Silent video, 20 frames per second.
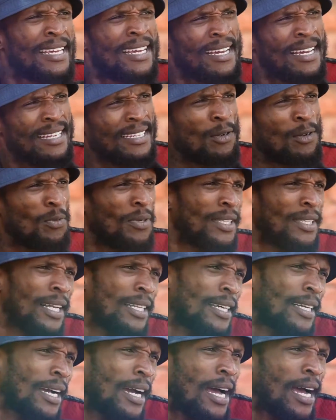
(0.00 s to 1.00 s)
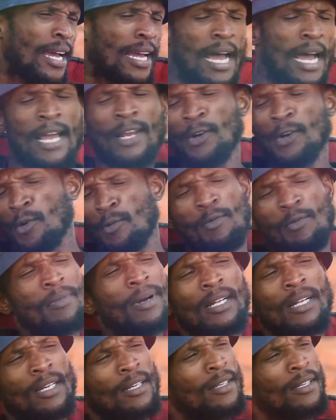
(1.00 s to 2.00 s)
Then we tell the guy, I know,
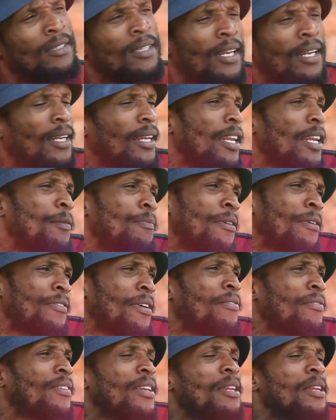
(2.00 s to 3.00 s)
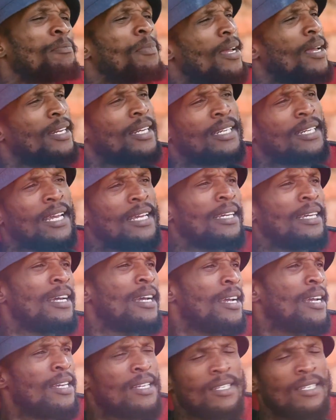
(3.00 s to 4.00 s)
3 clipper, 5 clipper in a day.
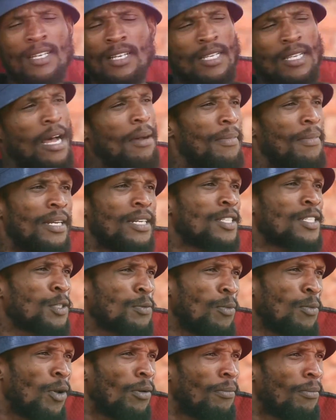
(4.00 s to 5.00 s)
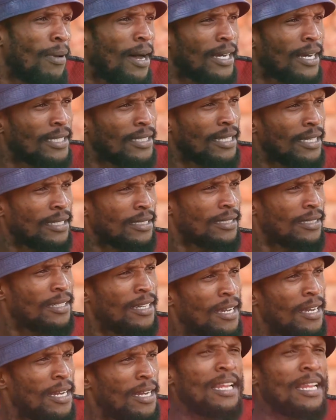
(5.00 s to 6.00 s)
He says, man, it's more money that
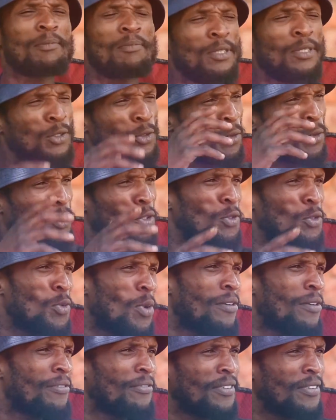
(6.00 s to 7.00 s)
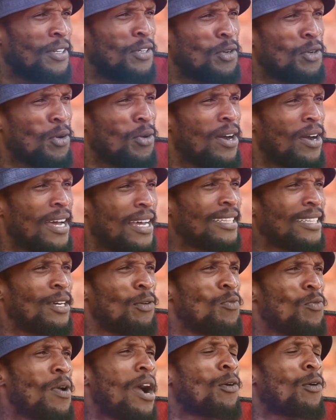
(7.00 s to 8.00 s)
let me shoot you a video,
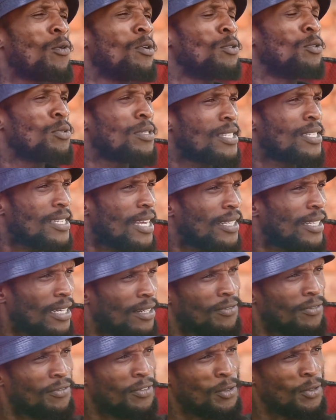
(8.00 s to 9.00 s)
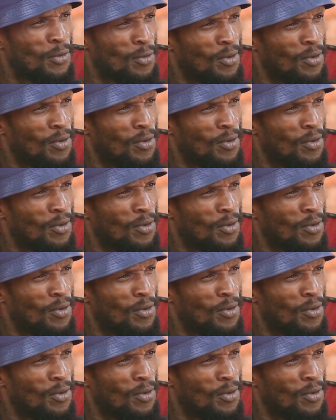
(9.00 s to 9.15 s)
then we are going to sell that video.